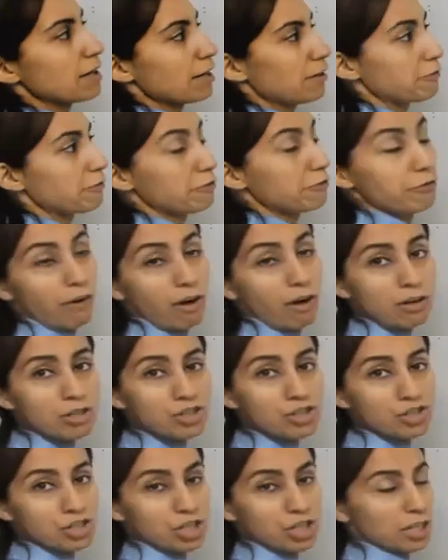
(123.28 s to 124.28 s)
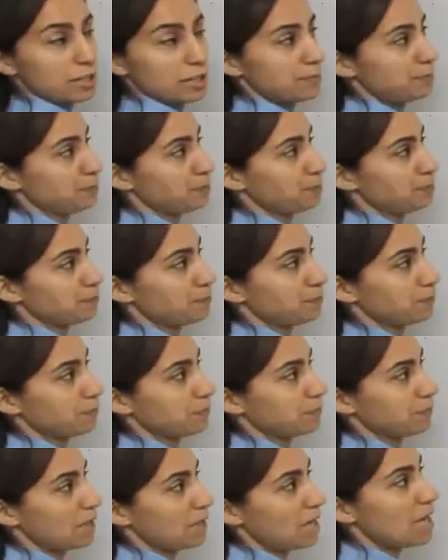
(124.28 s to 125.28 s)
a function
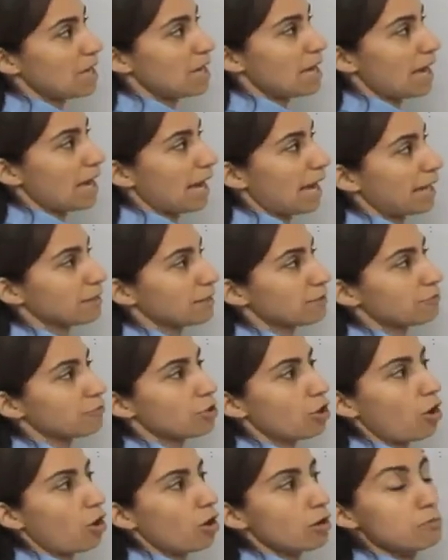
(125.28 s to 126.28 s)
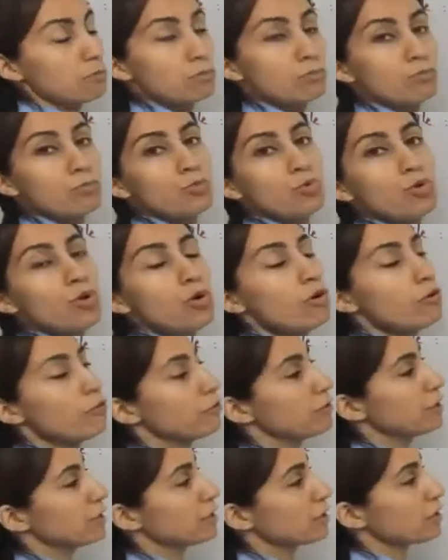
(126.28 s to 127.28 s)
and we are
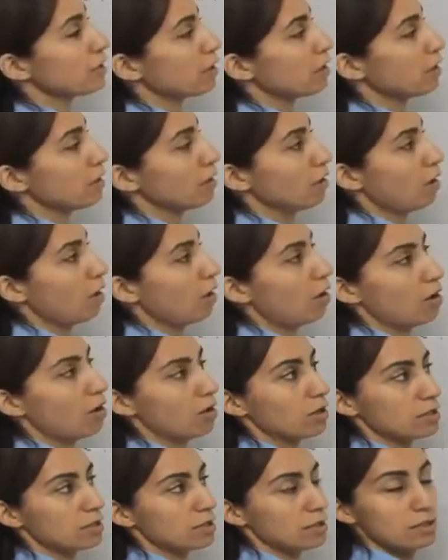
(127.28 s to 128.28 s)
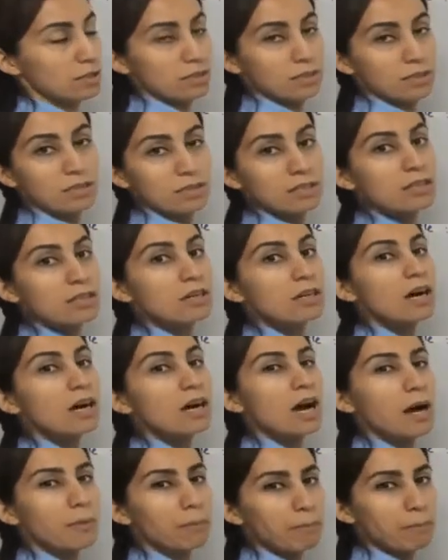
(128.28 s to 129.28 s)
moving along
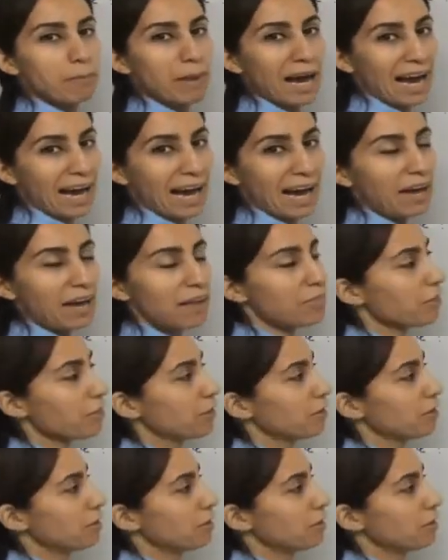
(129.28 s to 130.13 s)
a path,